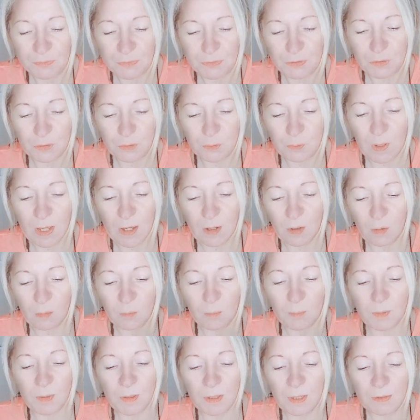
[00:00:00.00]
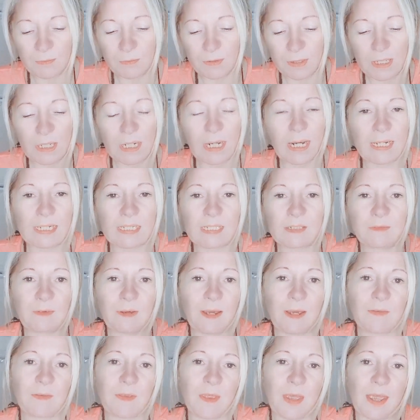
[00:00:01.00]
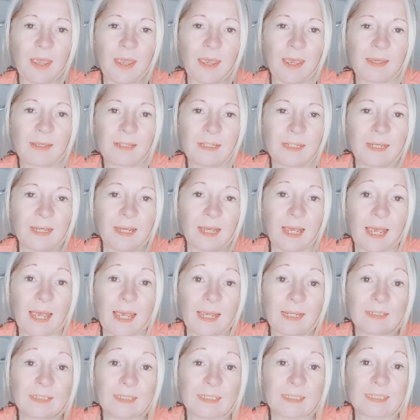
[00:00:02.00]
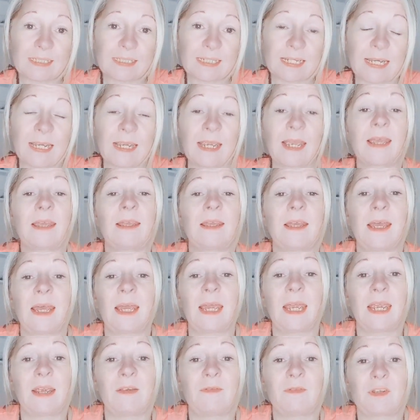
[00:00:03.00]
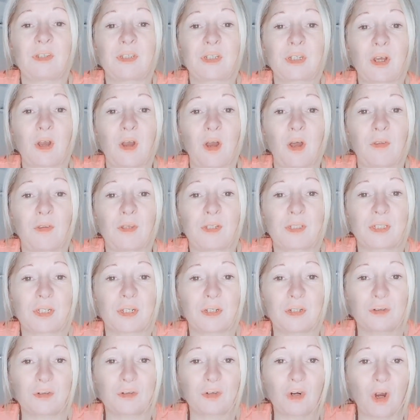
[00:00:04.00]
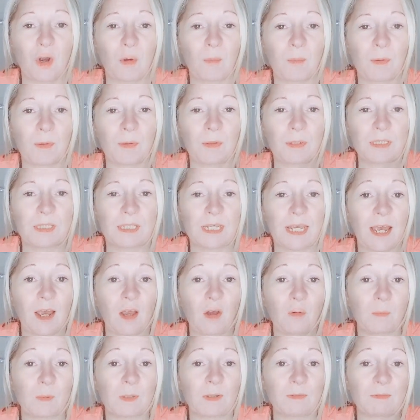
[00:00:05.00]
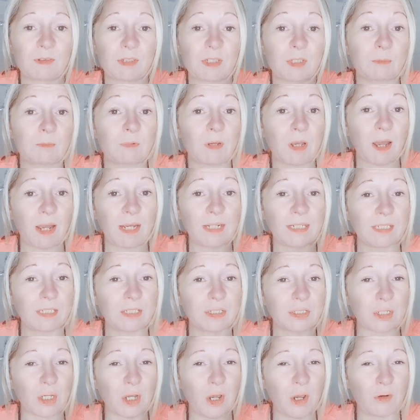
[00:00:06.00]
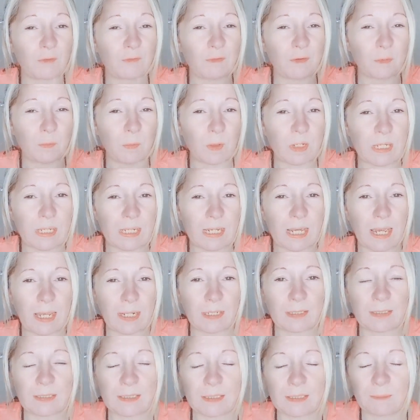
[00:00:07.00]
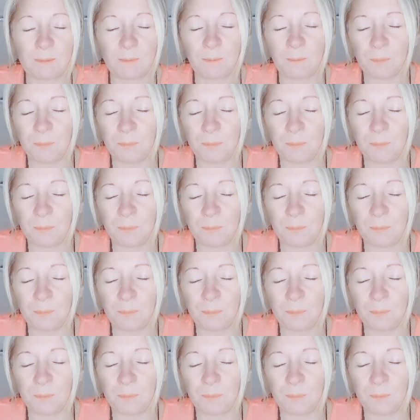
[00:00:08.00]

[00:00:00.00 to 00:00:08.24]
to help the collective out there and to see if there's a card that's going to drop to help give us some guidance over the weekend.